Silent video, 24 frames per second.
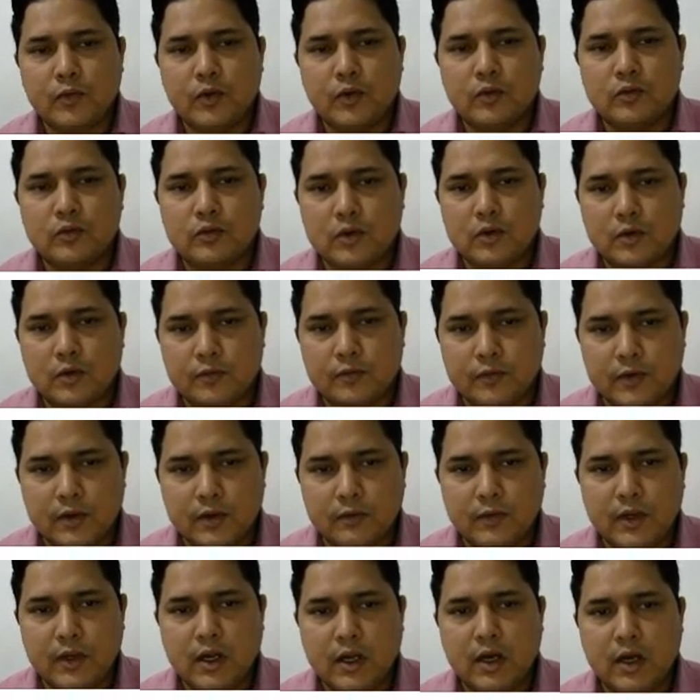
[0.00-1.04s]
software.
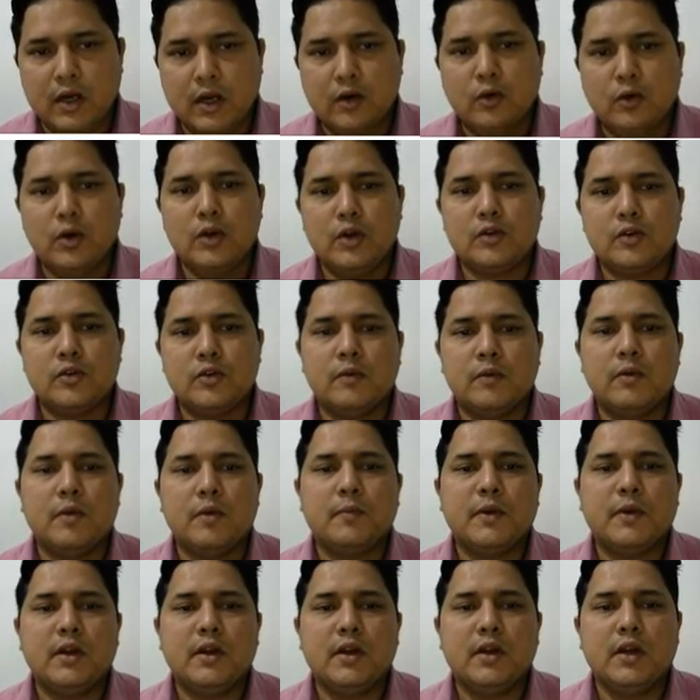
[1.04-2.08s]
We are going to
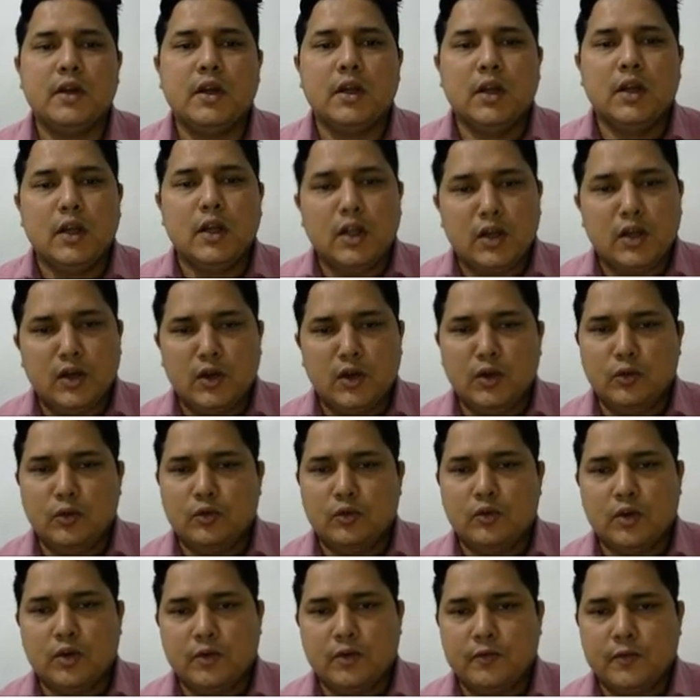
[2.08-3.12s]
develop a new
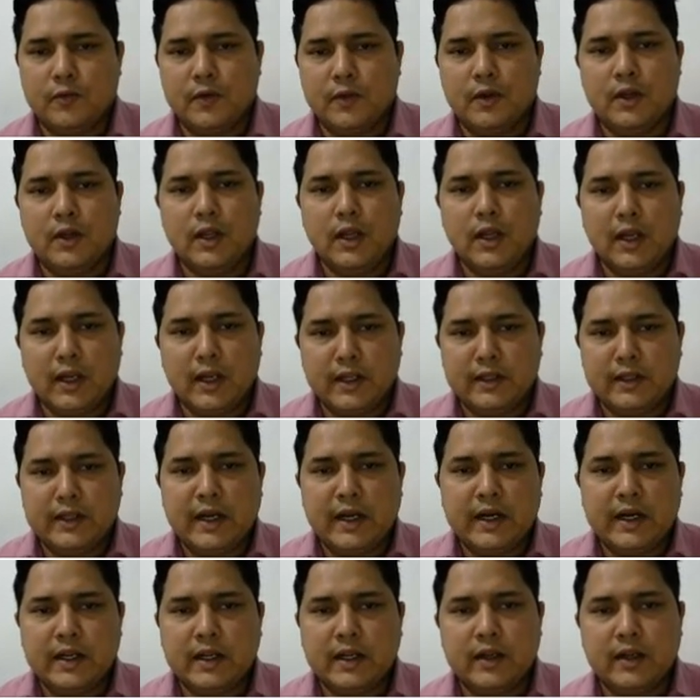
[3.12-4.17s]
software. In
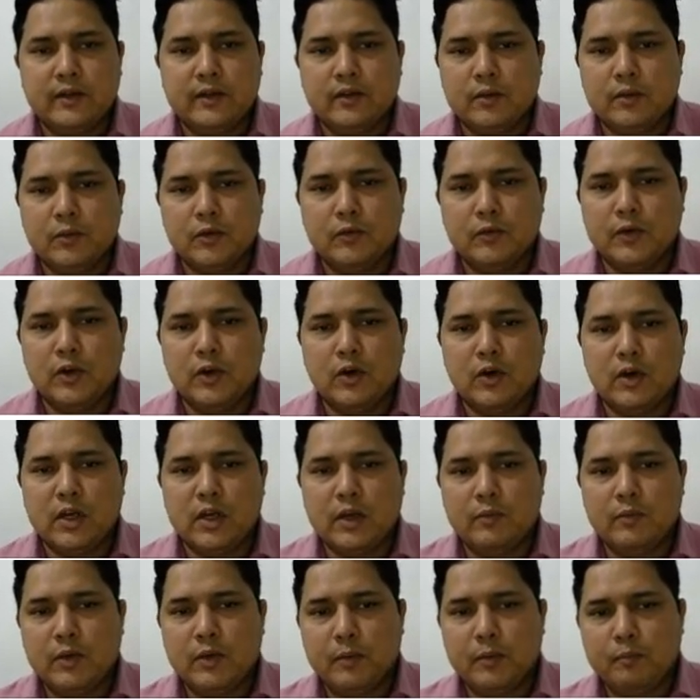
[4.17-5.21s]
that case, suppose we don't
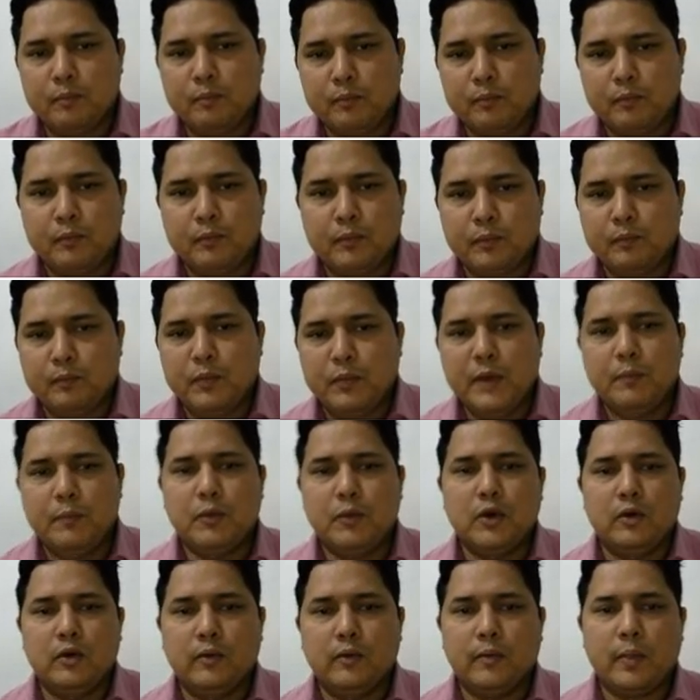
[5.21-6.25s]
have the
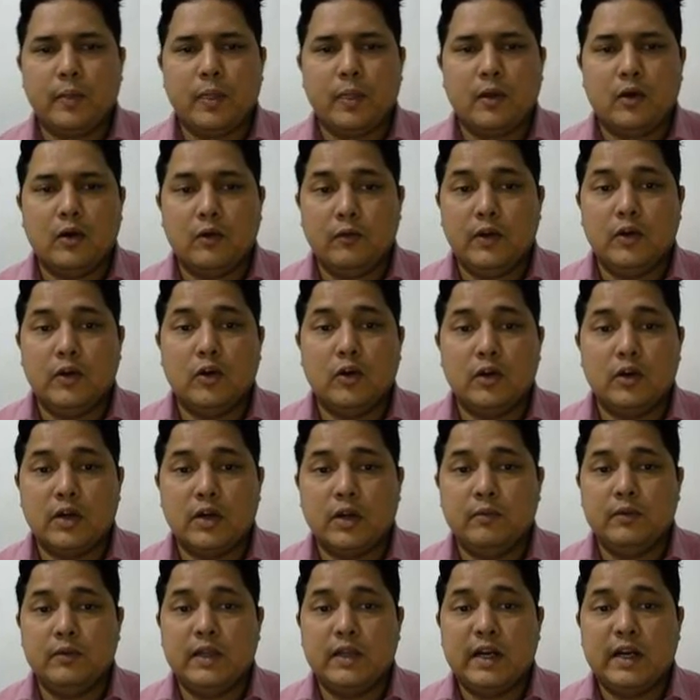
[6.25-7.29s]
people, or we don't
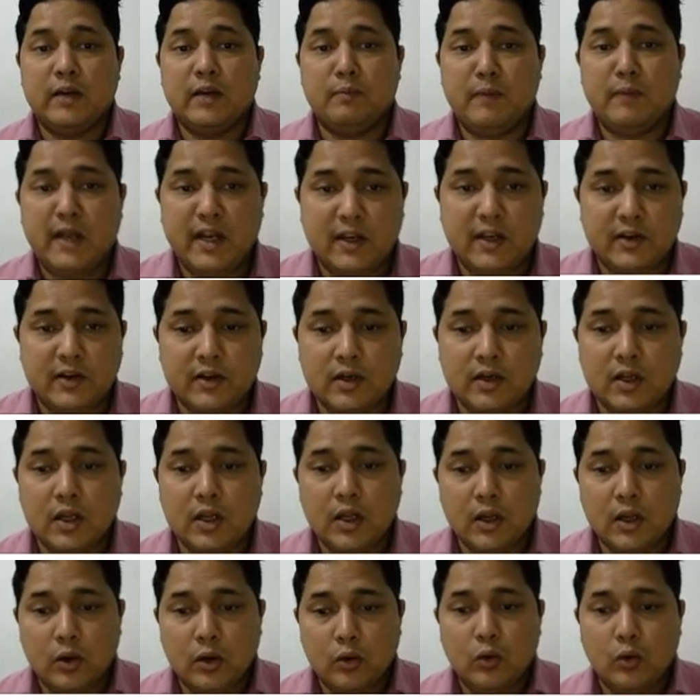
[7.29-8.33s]
have that manager
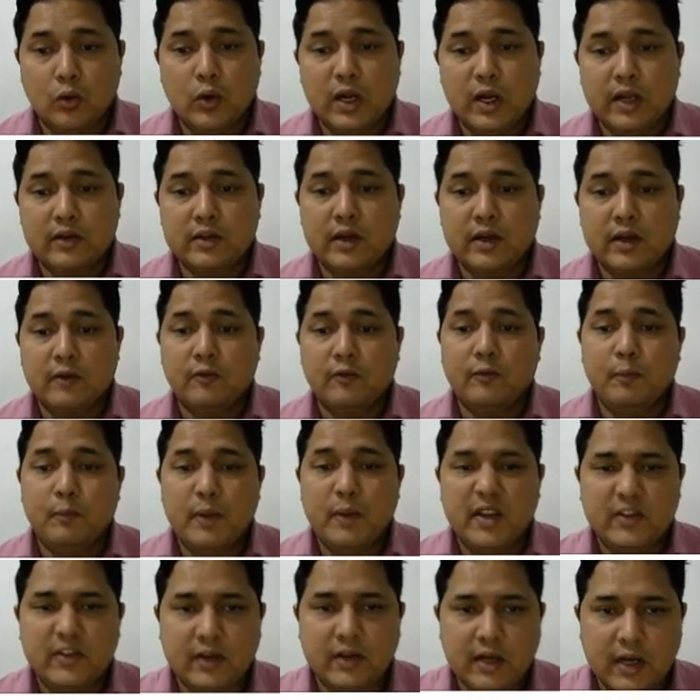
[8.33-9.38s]
who has a
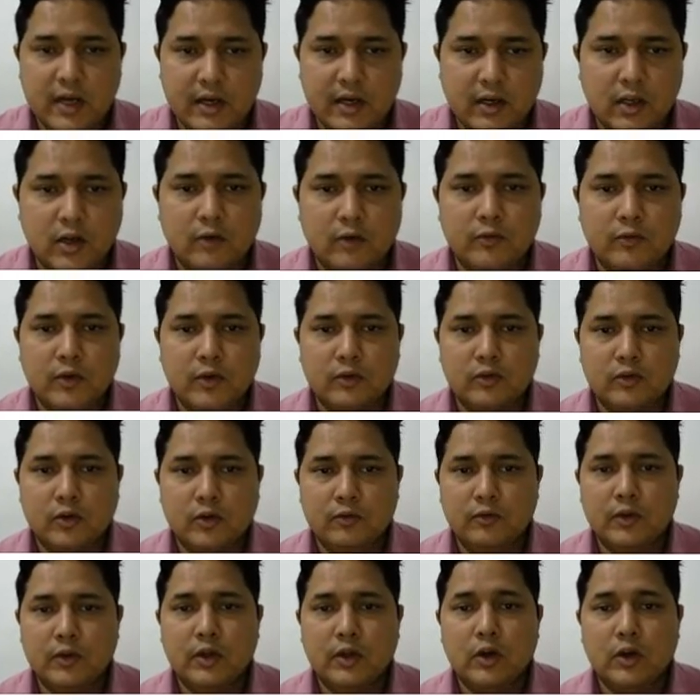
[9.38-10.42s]
basic idea of the
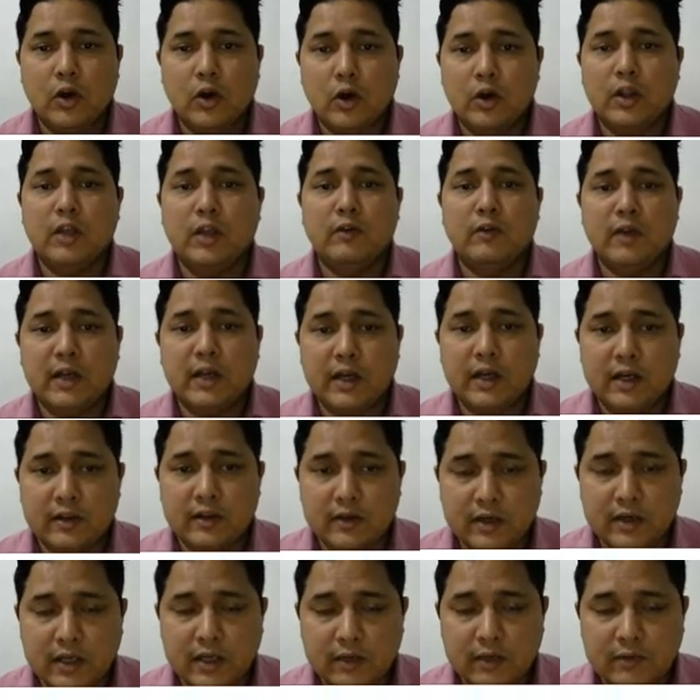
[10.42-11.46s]
software, or even he
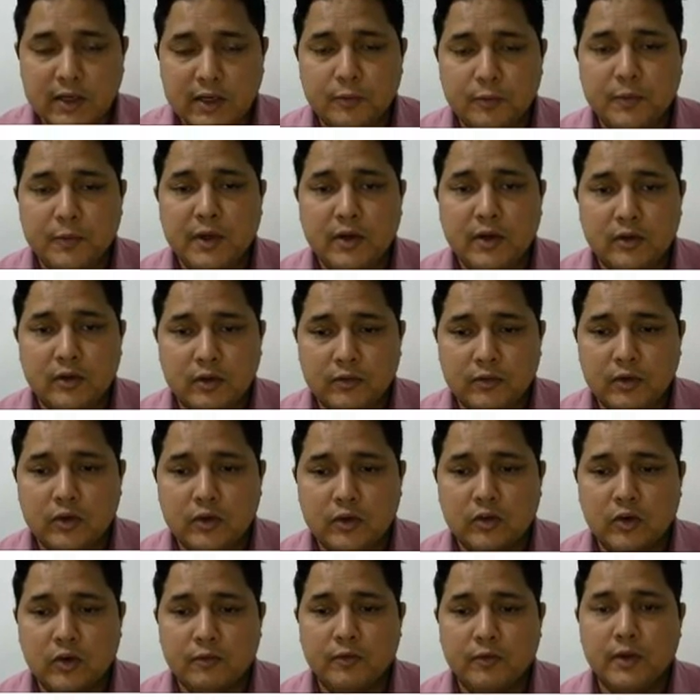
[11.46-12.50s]
doesn't have the experience of the
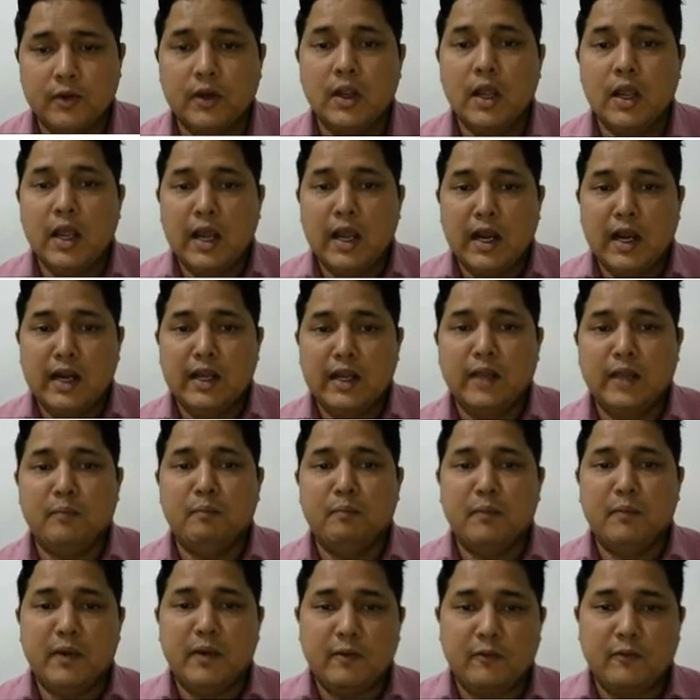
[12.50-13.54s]
software,
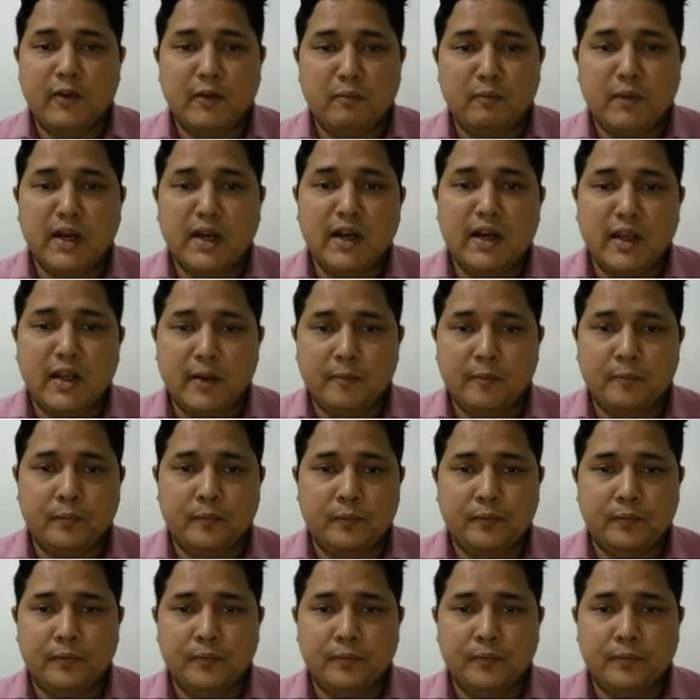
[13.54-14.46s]
and we made him